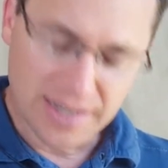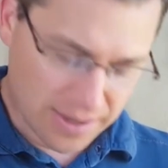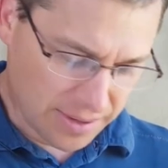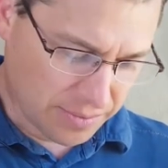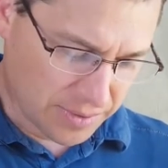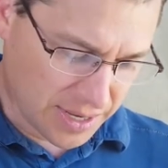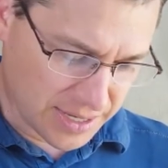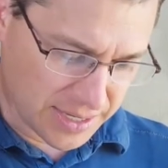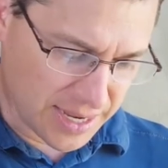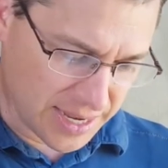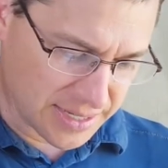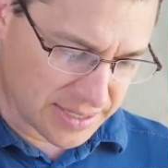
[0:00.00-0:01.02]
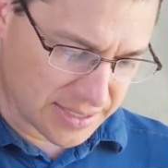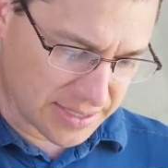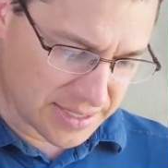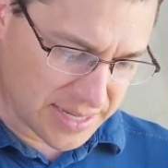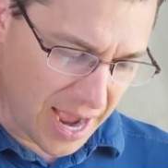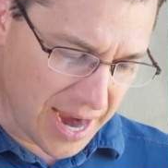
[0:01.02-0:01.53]
It, it, it
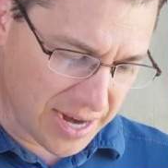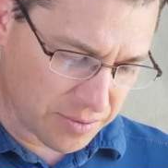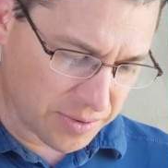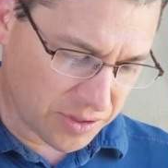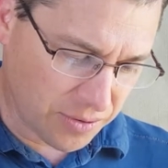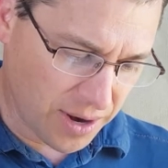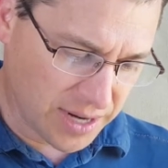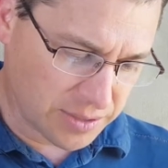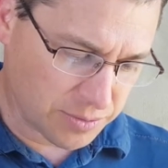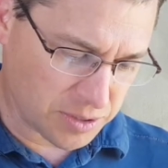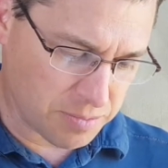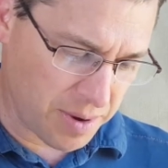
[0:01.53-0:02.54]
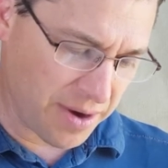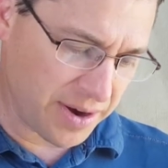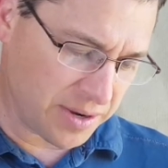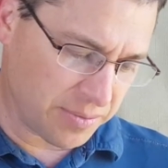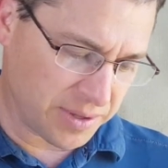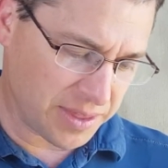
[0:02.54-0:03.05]
died with Christ, was
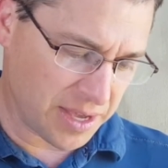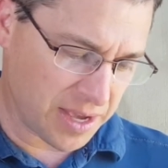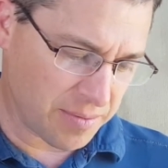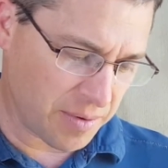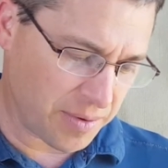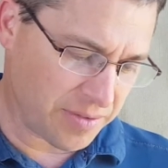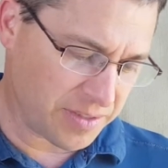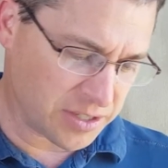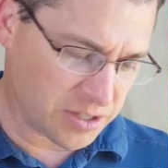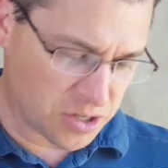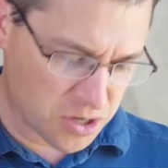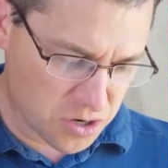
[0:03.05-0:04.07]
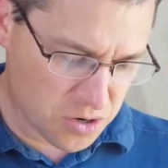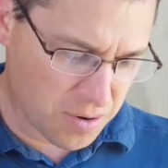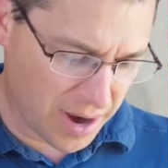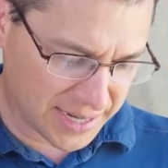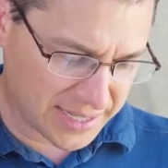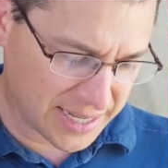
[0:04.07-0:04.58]
buried with him, and we have this new
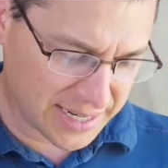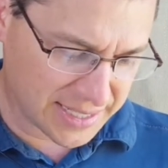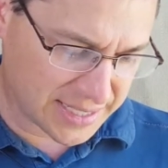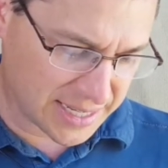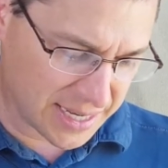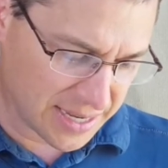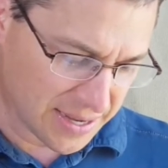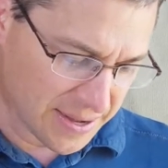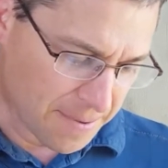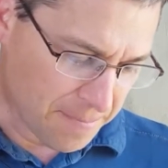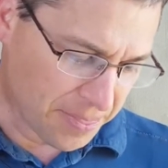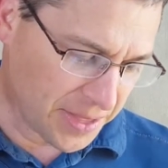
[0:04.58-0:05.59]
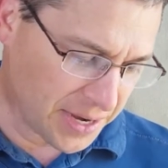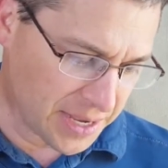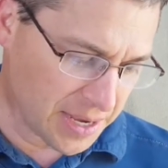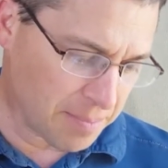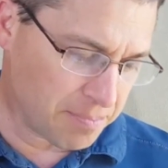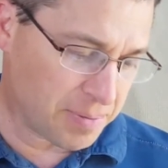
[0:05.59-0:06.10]
identity that
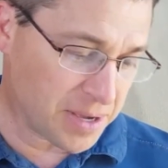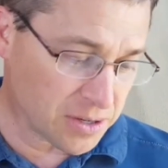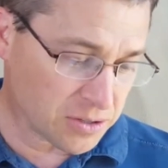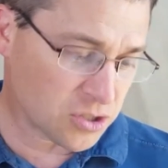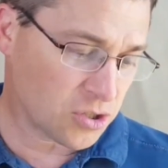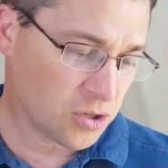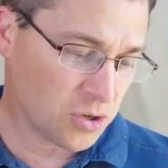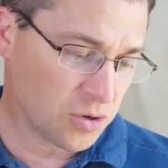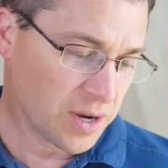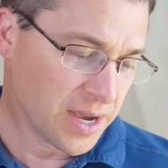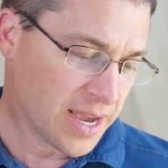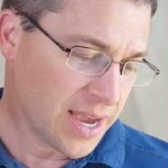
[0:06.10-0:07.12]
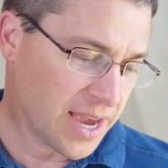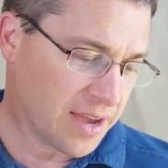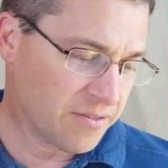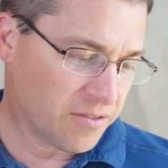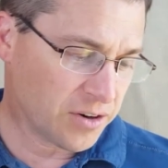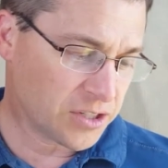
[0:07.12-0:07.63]
he appeals to
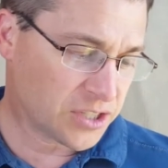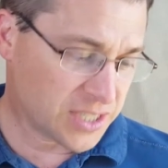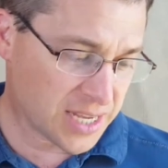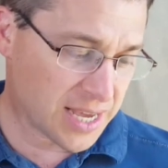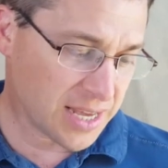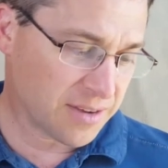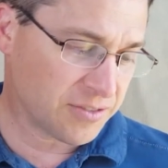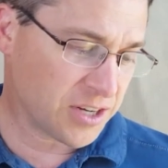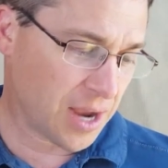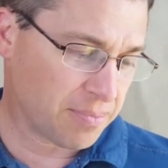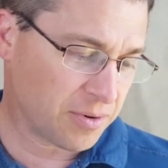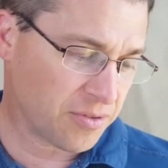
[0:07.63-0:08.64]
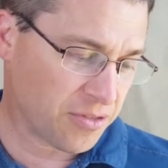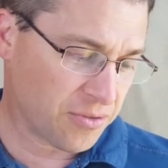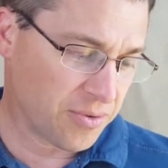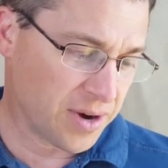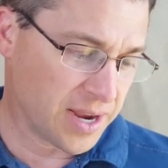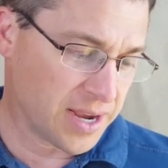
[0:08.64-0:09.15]
in verse 10 of chapter
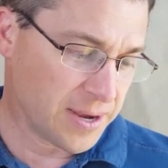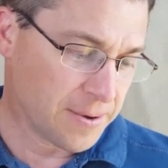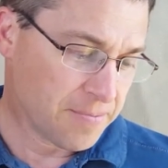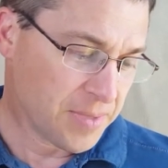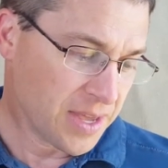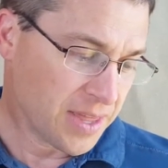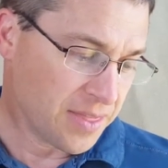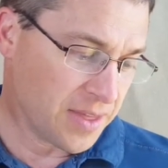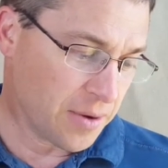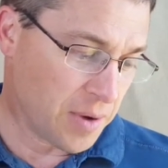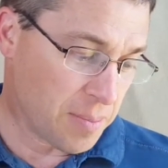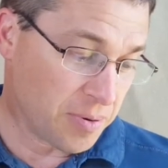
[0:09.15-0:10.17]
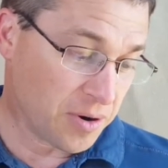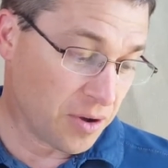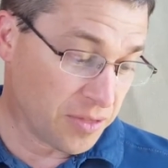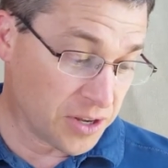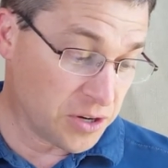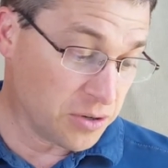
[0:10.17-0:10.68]
3 that we put
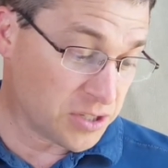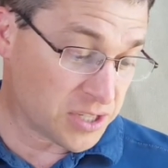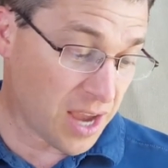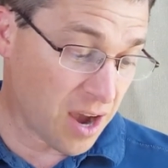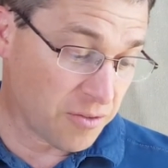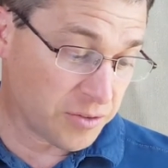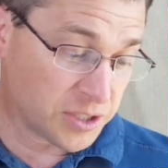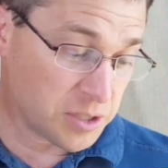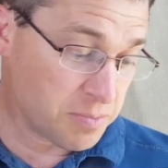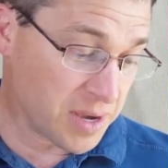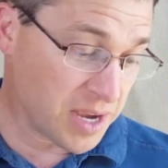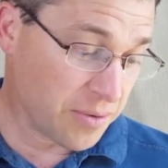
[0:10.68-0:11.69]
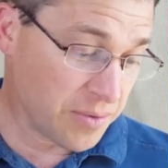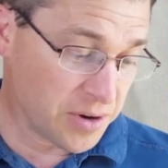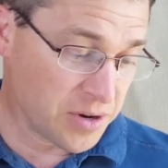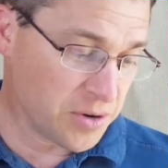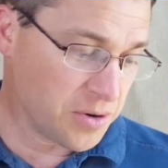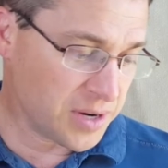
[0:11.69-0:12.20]
on the new self, which is being
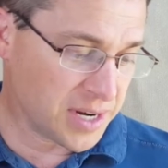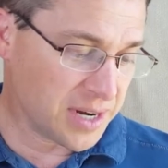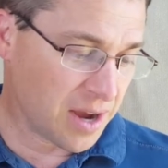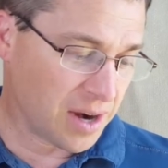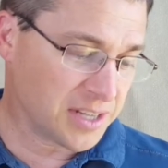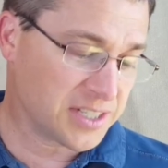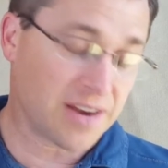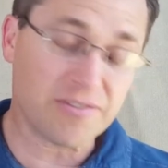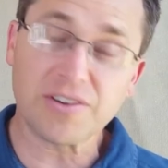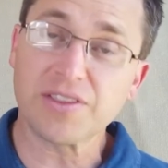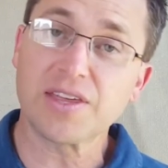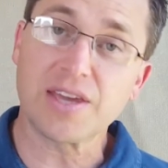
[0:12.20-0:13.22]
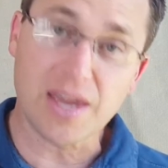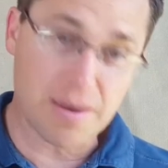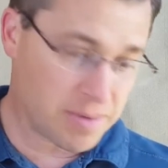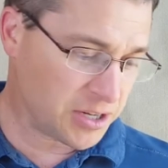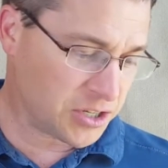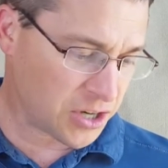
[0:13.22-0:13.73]
renewed in knowledge after the
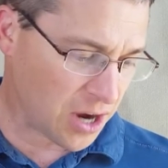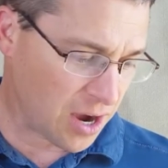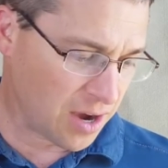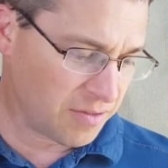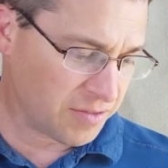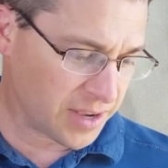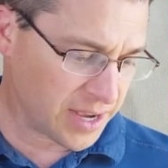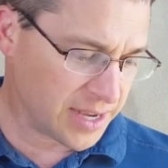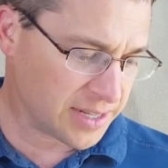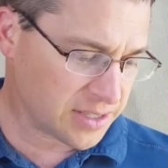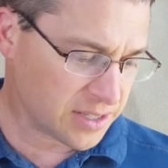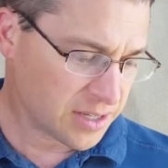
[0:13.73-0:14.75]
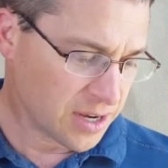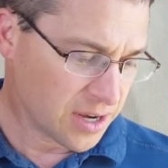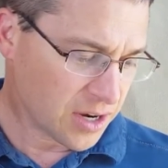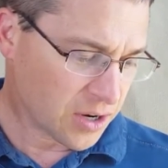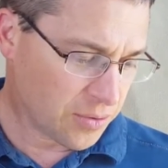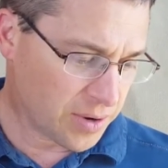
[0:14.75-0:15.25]
image of its
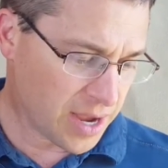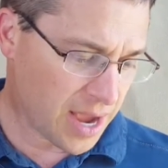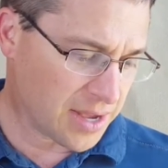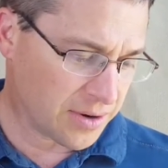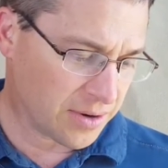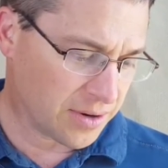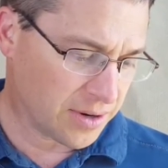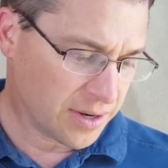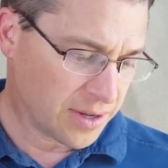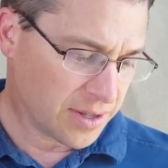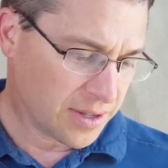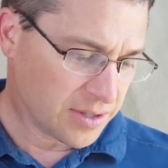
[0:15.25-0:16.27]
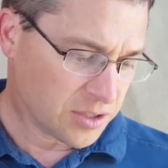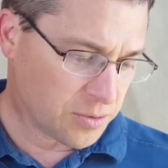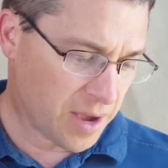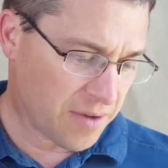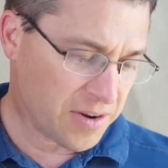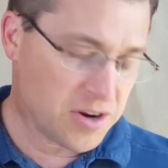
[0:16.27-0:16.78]
creator. So
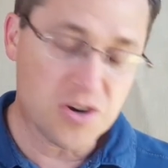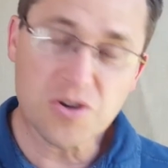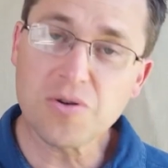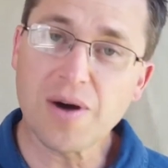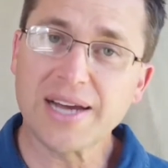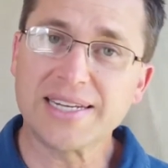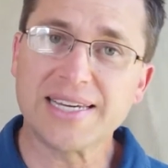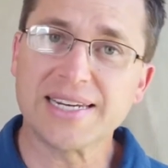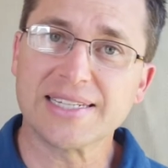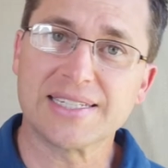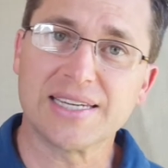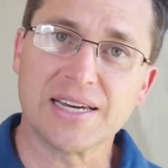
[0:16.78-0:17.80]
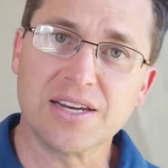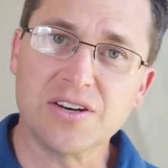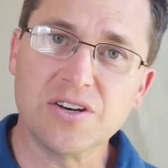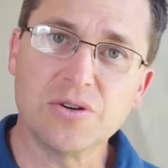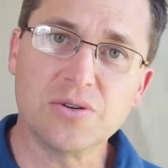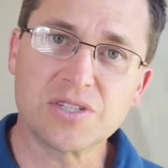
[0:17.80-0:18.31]
we have a new identity, a
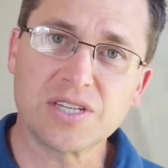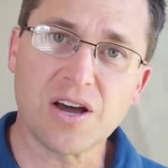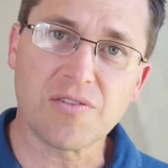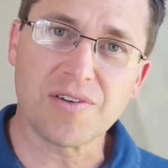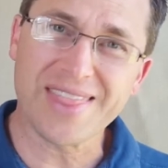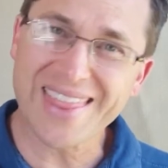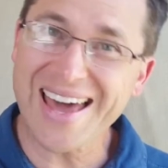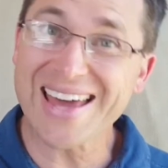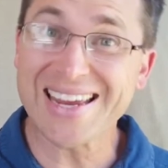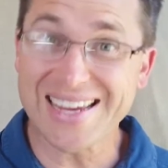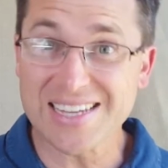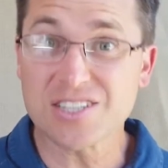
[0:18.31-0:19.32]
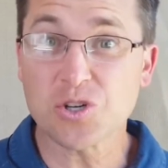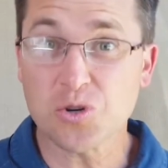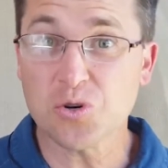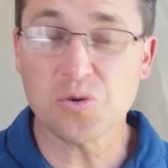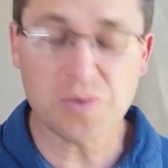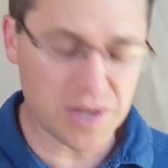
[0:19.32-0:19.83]
new self, and that is
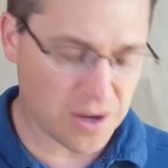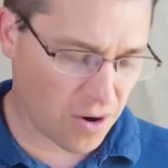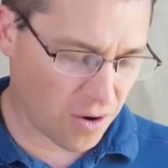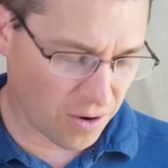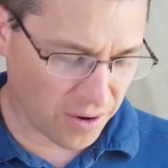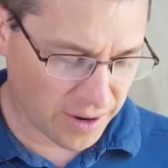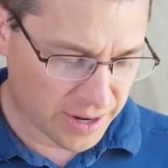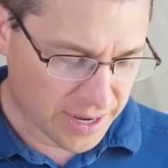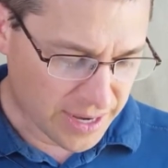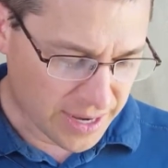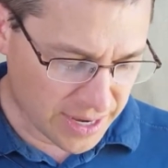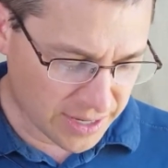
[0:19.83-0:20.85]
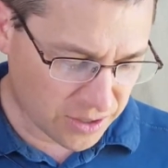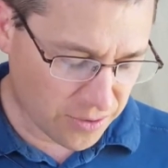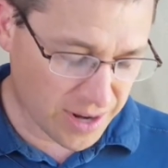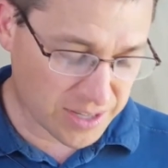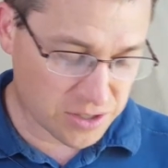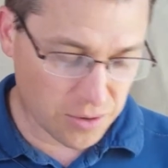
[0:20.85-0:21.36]
who we are in Christ.